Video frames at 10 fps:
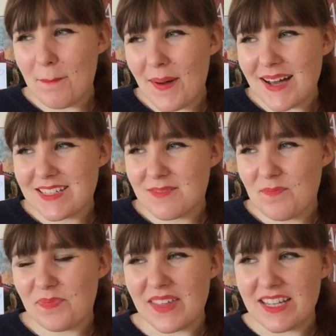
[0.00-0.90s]
but
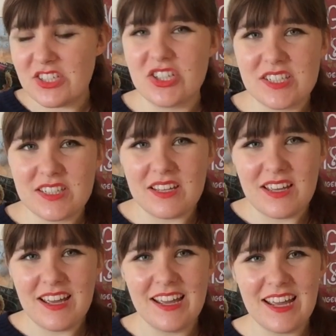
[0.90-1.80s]
it just,
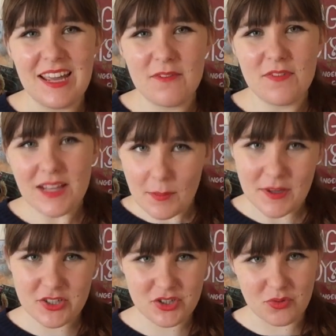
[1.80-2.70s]
it fell a
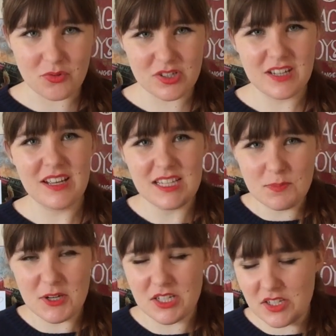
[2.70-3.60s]
bit short,
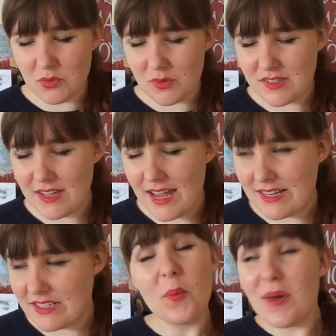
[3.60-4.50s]
especially towards the
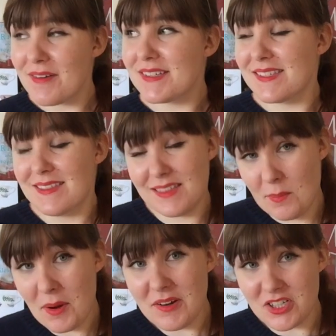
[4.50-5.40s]
end. Whereas The
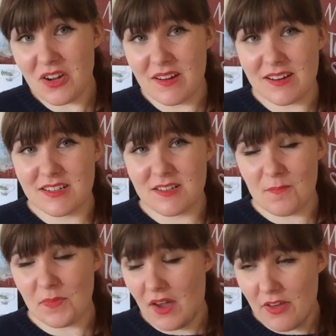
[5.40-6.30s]
Buried Giant,
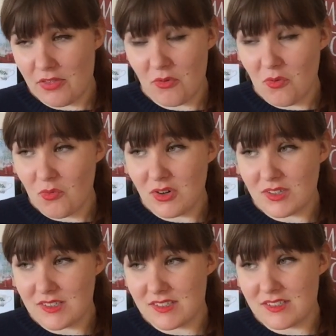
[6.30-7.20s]
I thought,
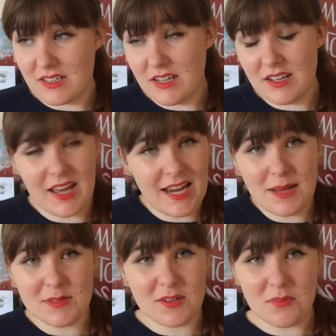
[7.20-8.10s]
was an
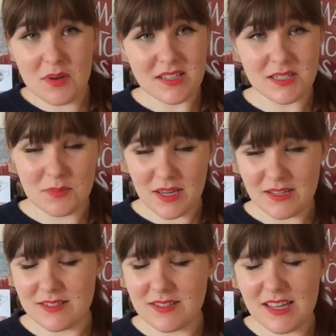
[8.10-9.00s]
absolute
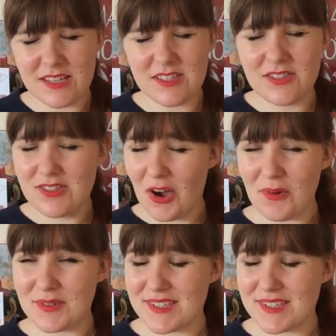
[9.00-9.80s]
masterpiece. It's so